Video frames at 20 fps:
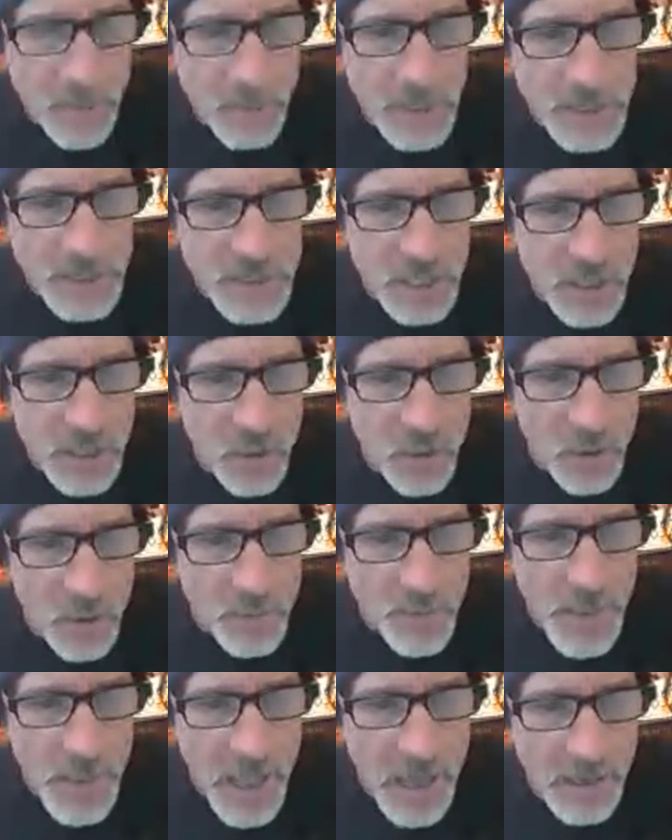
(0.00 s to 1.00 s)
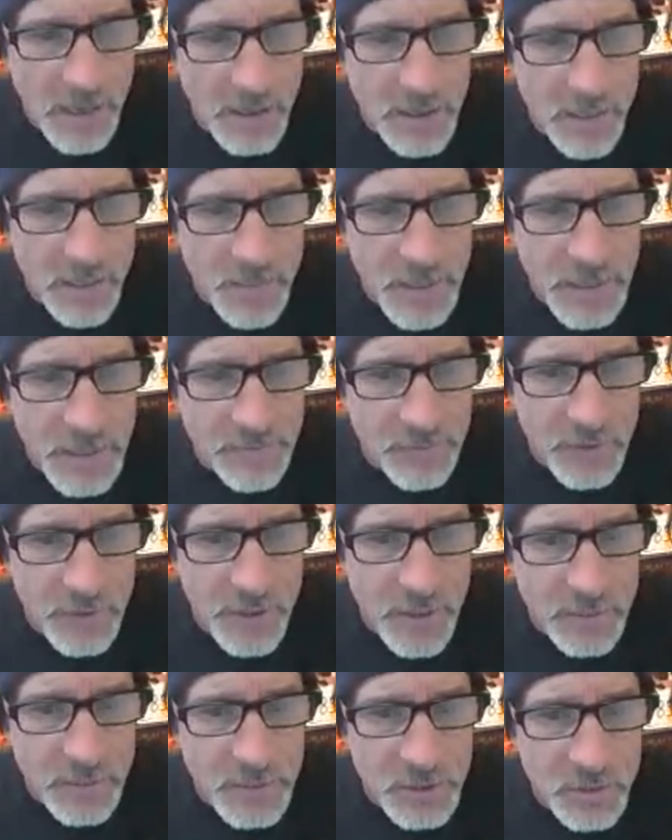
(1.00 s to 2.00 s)
Place a cold pack on the pain
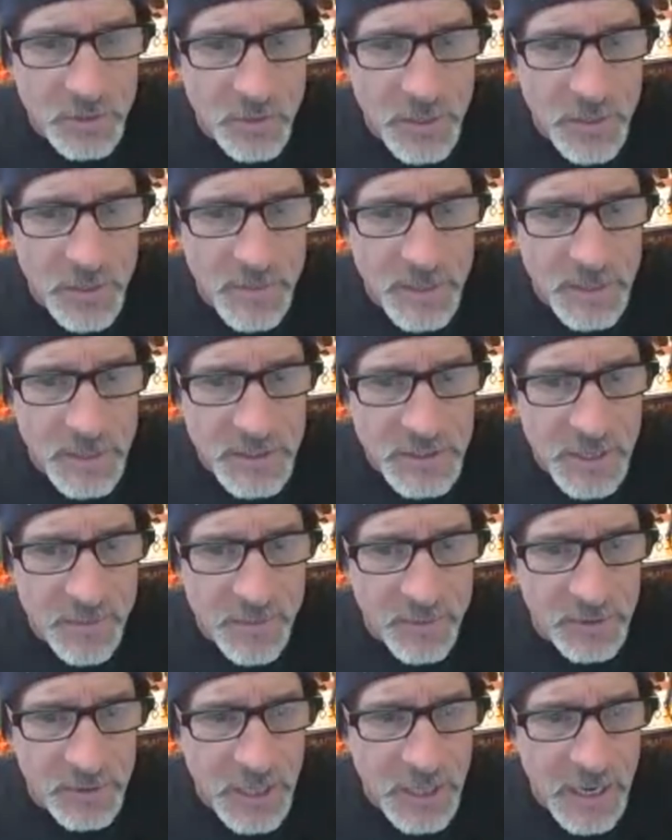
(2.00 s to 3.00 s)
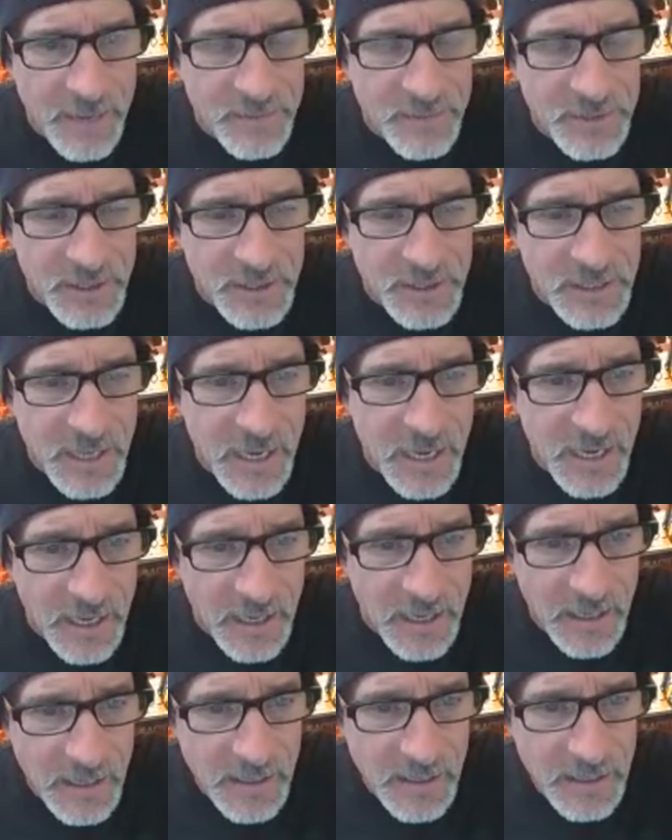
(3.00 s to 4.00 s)
flare up to 20 minutes several times a
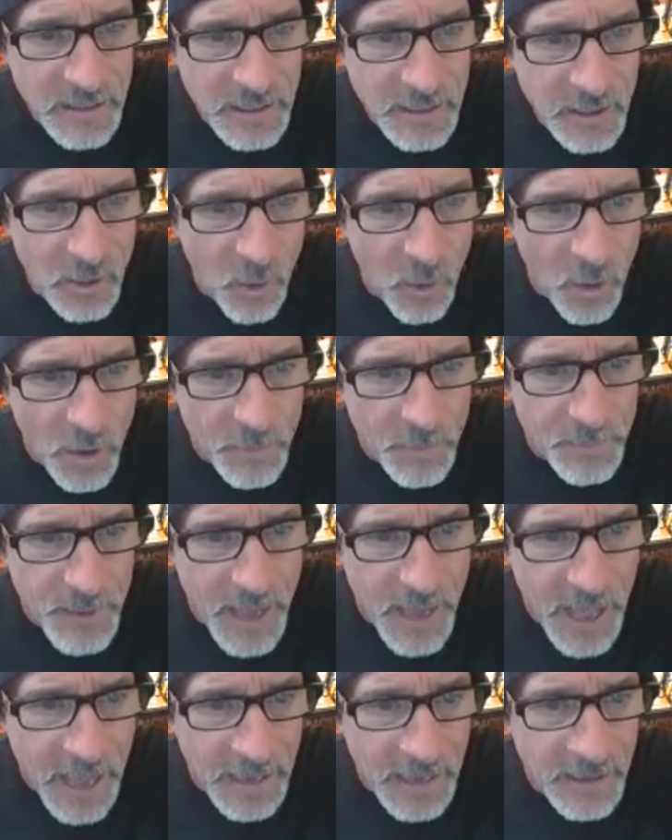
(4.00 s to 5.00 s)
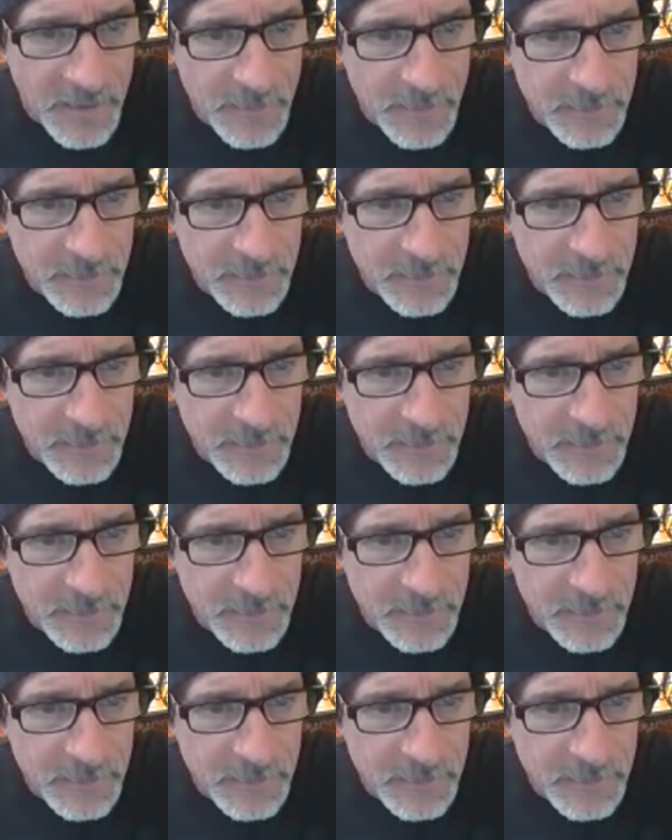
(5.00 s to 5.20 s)
day. Cold pack.